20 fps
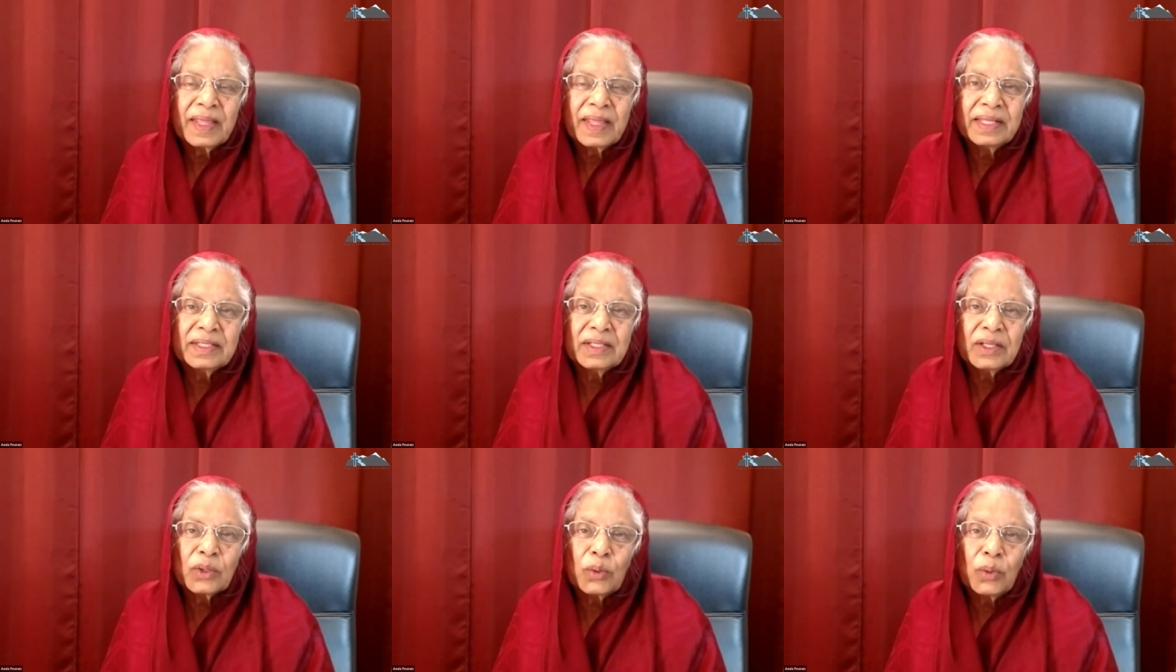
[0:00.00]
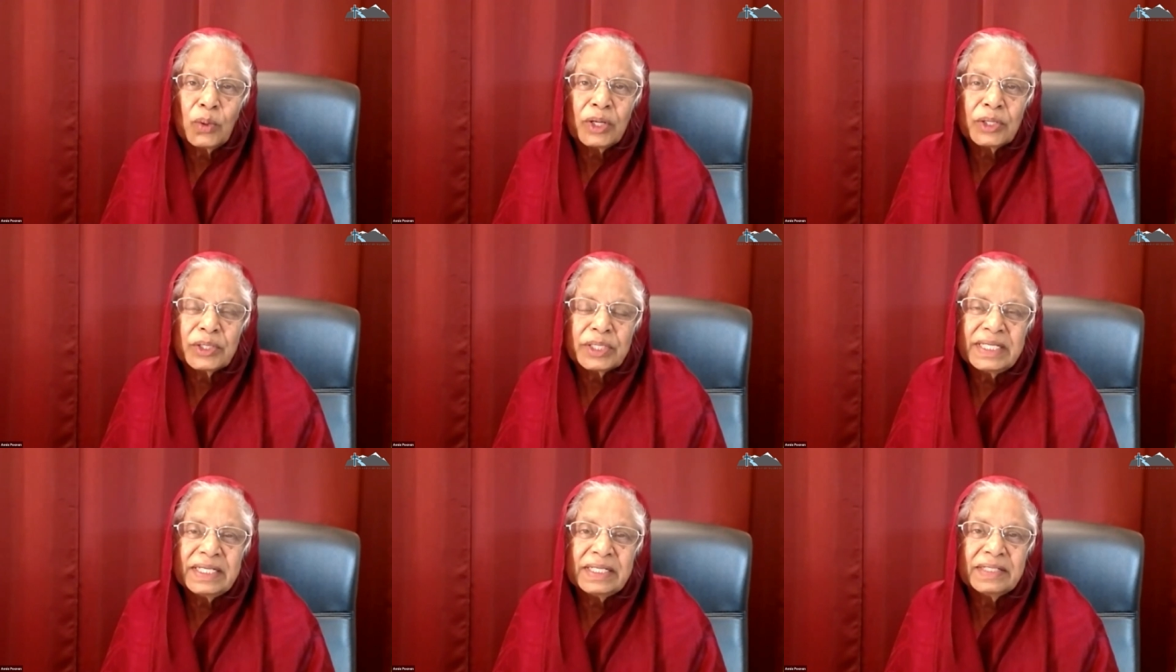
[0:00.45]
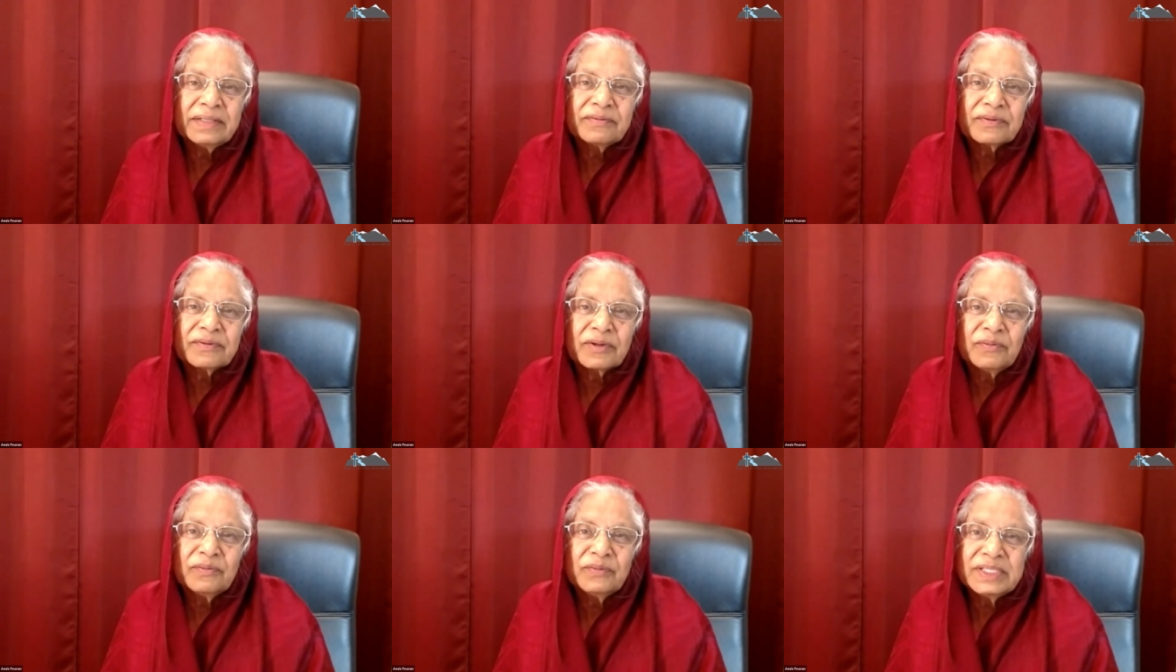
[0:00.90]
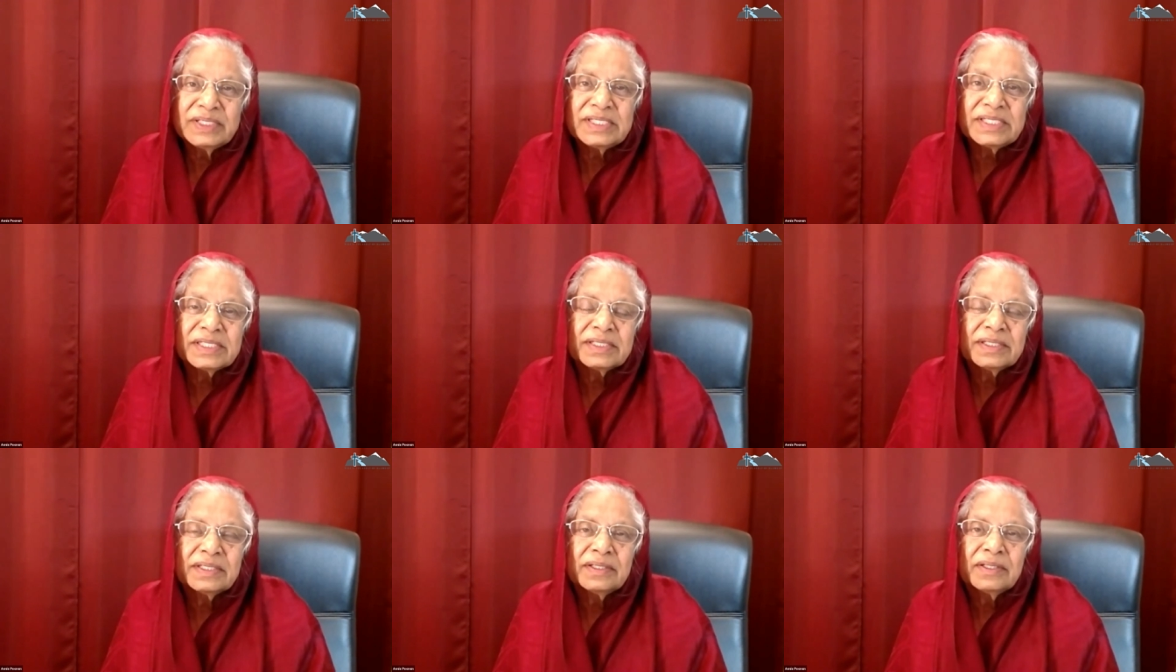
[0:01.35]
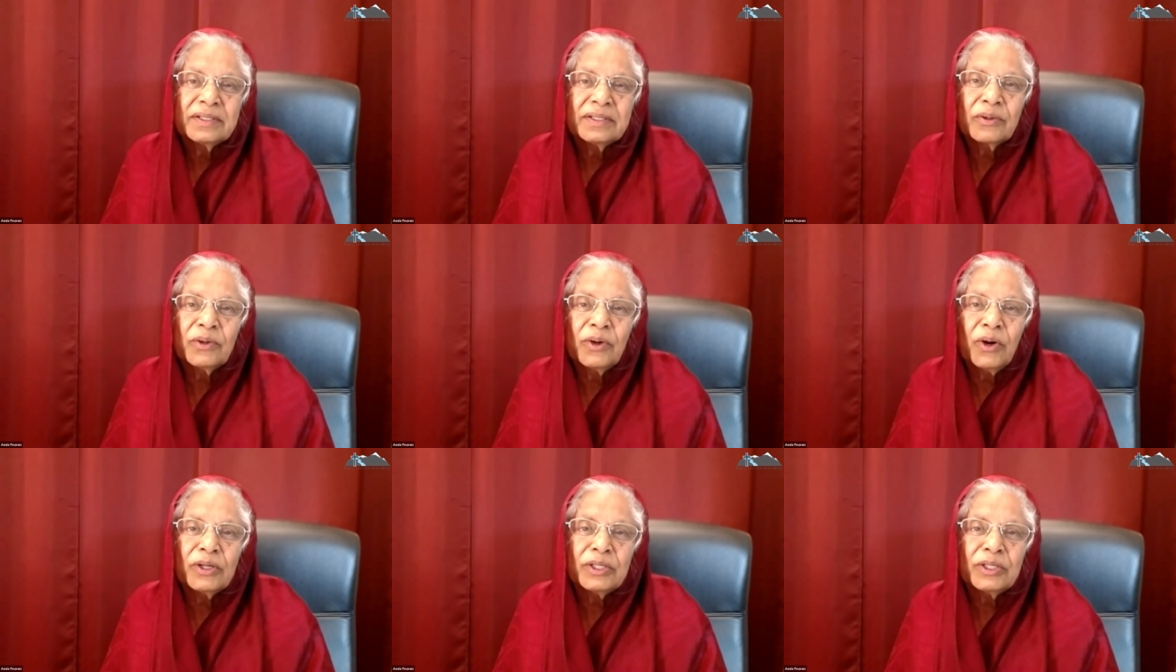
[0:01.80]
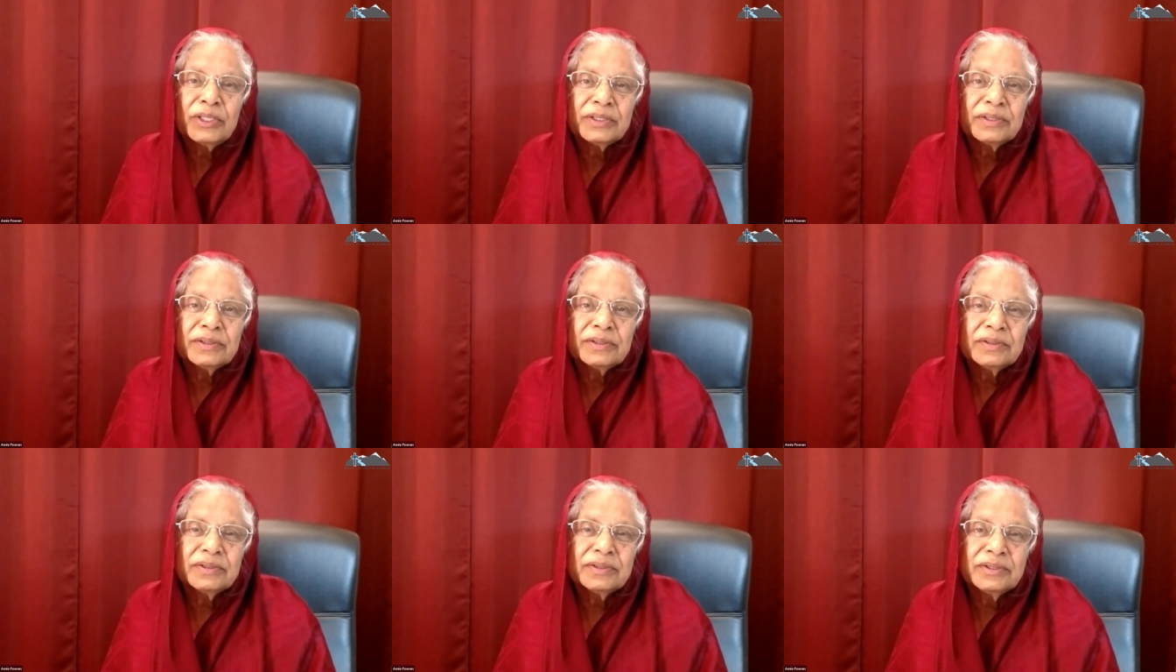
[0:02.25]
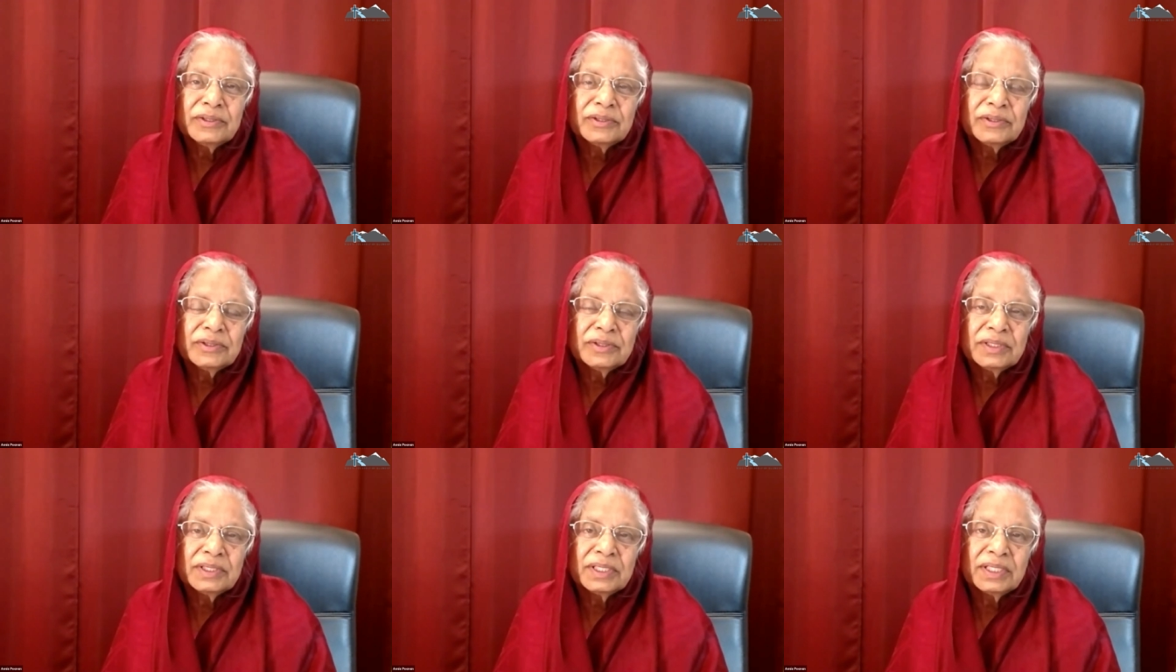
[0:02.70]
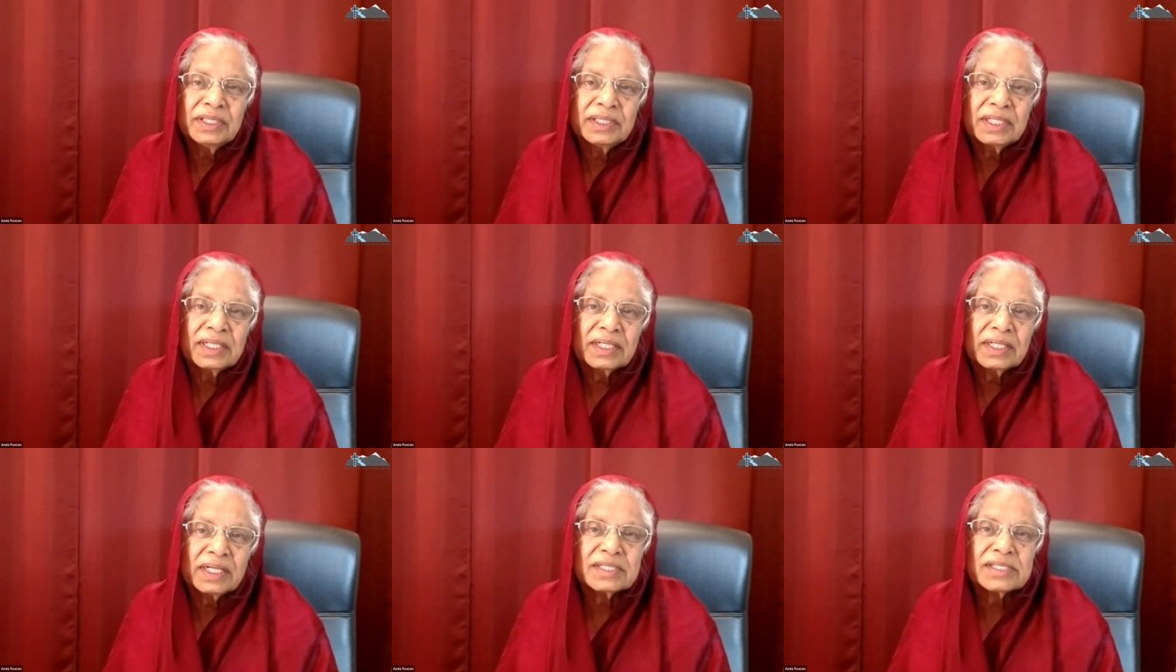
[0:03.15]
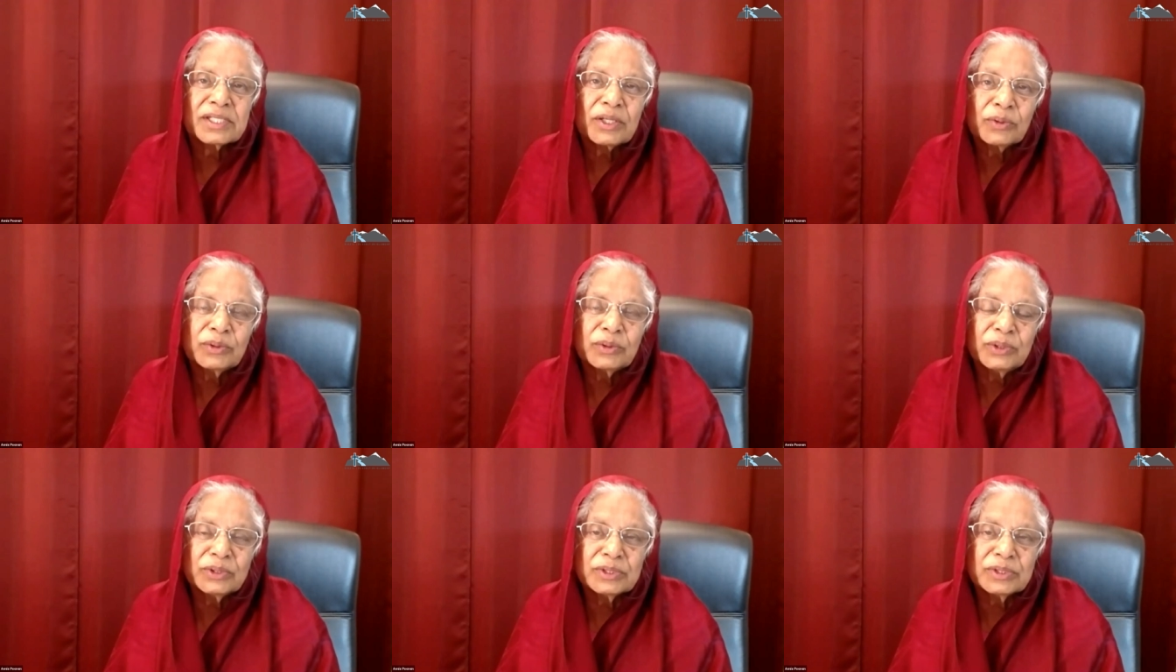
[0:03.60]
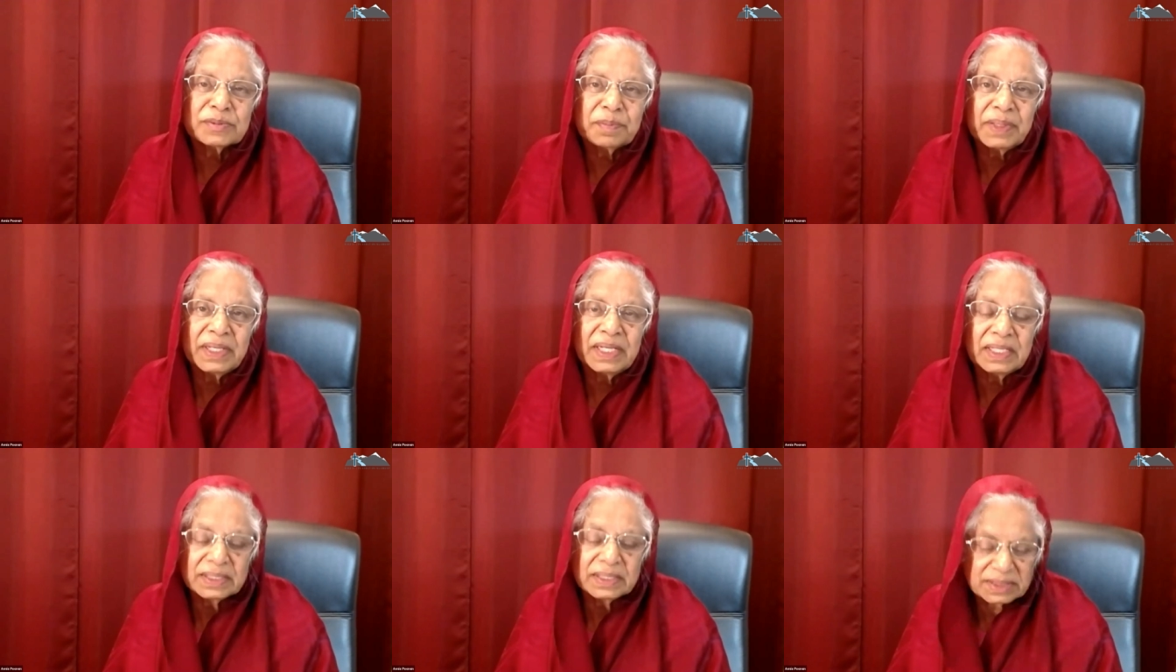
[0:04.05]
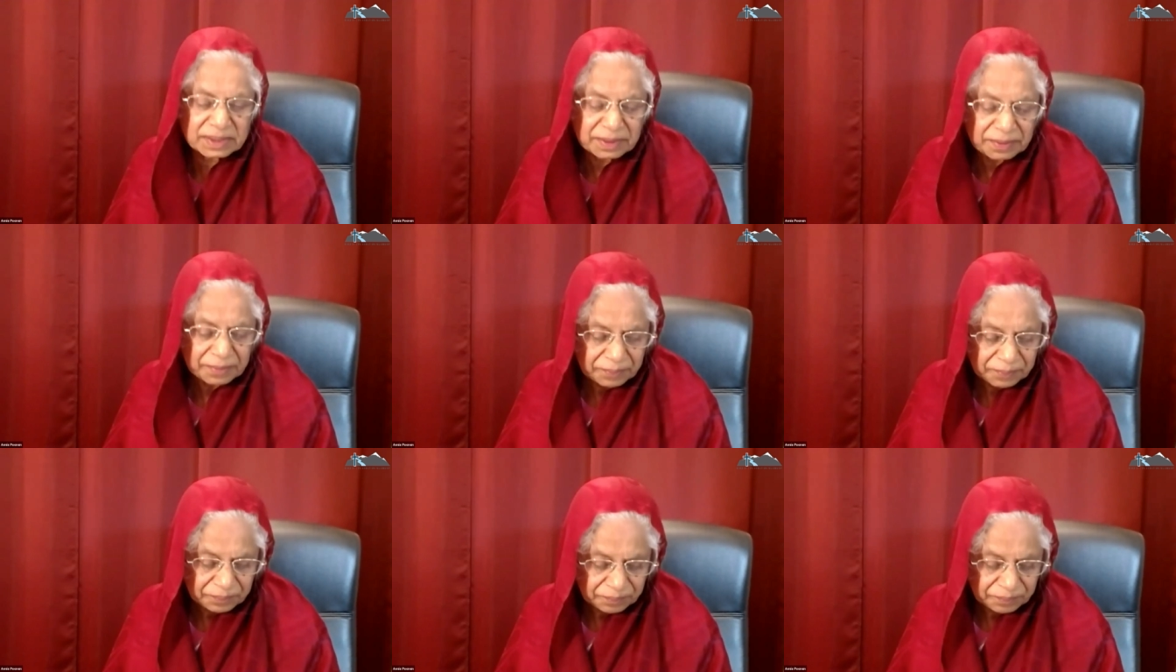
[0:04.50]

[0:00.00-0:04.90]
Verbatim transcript: and the quarry from which God uh, cuts out those pillars.